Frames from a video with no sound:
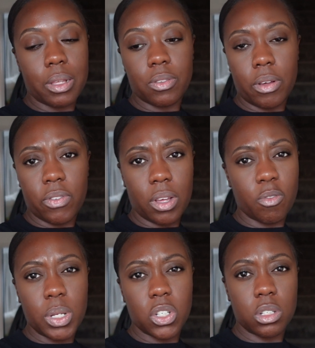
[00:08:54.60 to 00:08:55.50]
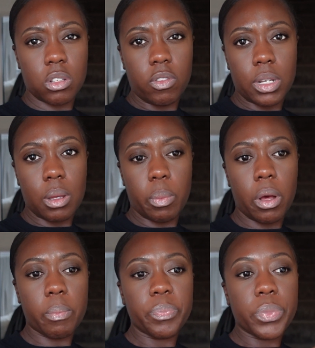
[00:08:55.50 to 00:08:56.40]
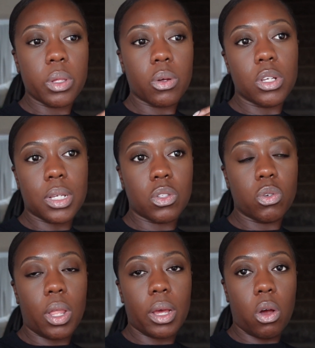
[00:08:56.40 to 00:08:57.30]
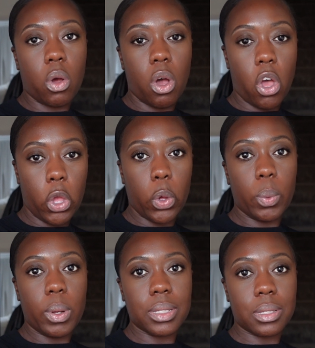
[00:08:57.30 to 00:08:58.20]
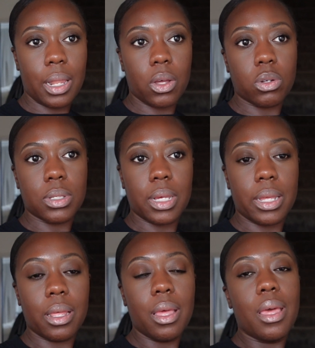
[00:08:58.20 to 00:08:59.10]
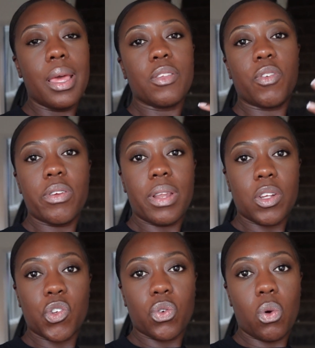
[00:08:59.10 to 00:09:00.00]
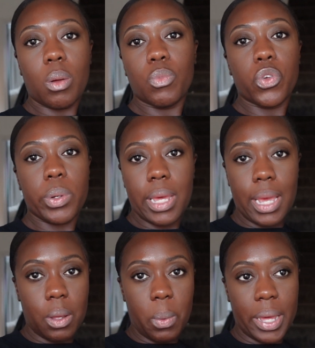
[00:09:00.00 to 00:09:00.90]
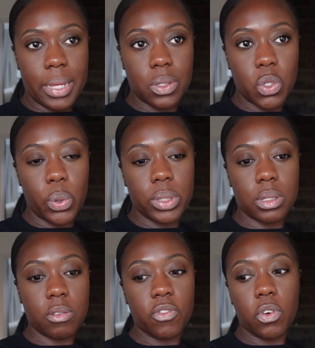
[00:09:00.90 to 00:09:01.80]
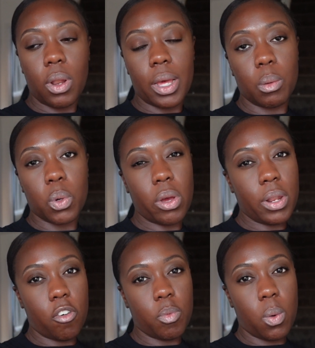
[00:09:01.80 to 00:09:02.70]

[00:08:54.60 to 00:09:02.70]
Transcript: I think I've mentioned this already, but because I do like home and styling content, it's very natural. I'm doing it anyway, so it doesn't feel like I'm going out of my